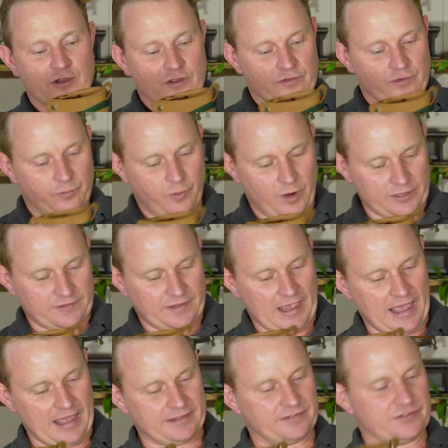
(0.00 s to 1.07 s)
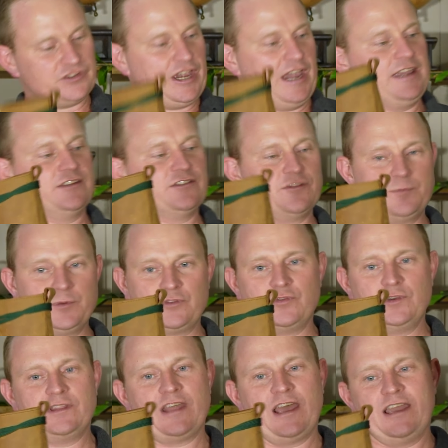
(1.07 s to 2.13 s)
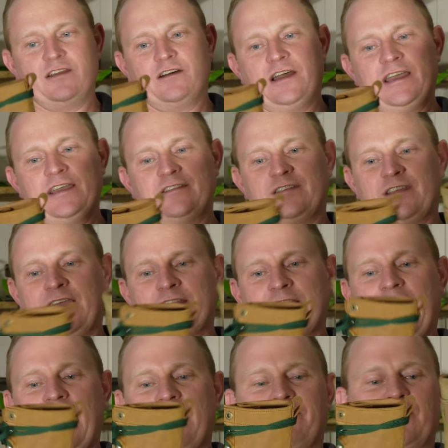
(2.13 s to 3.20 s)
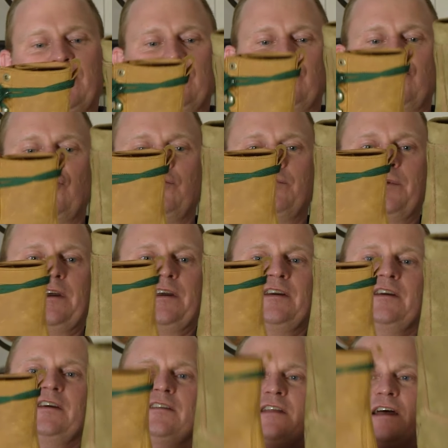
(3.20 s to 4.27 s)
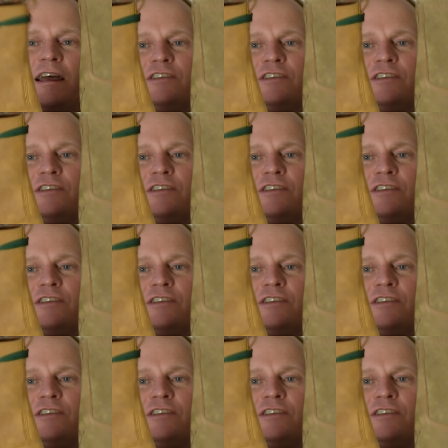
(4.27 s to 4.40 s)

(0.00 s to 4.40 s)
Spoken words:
So what has changed between the AR8 and the African Trooper? Now